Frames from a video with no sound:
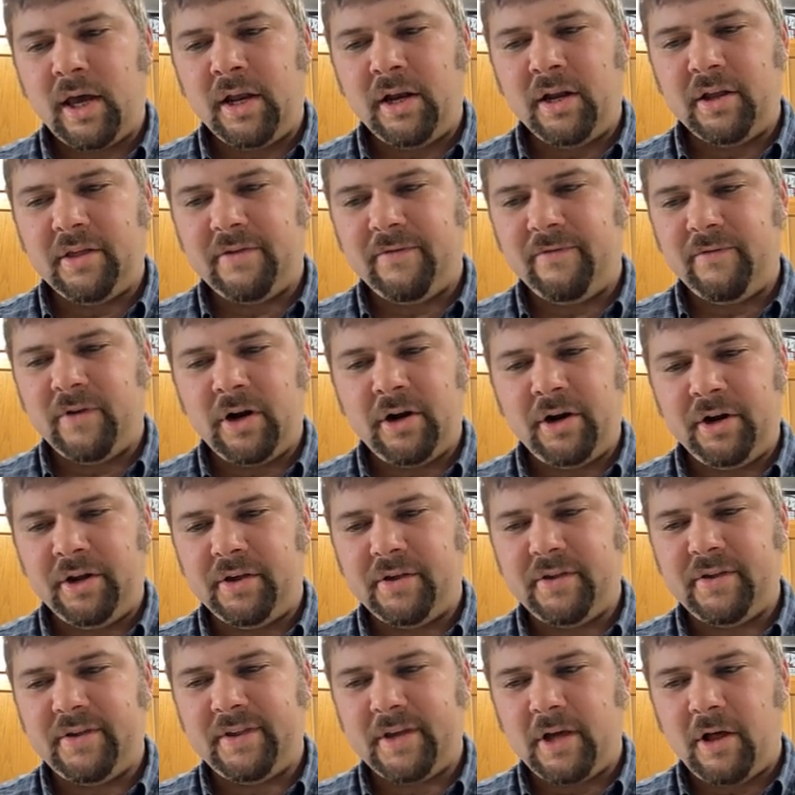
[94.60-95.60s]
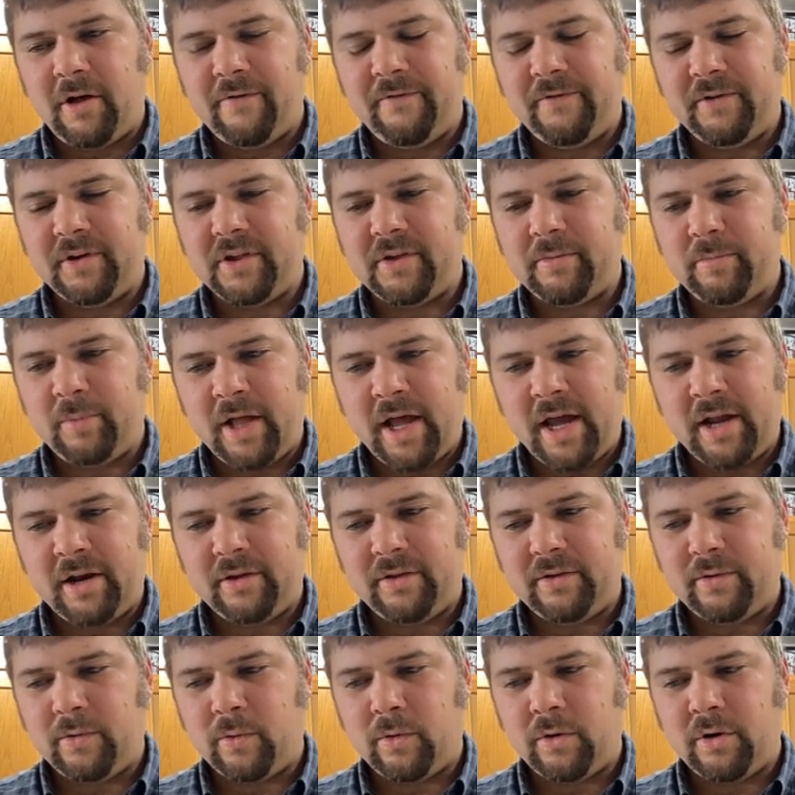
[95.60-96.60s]
And it's very self
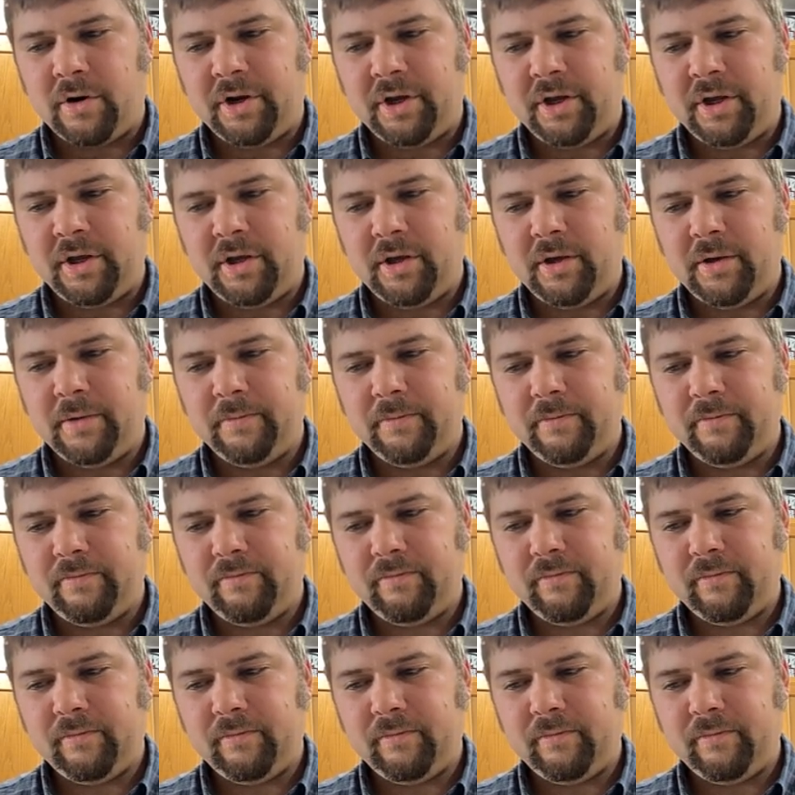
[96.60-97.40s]
explanatory,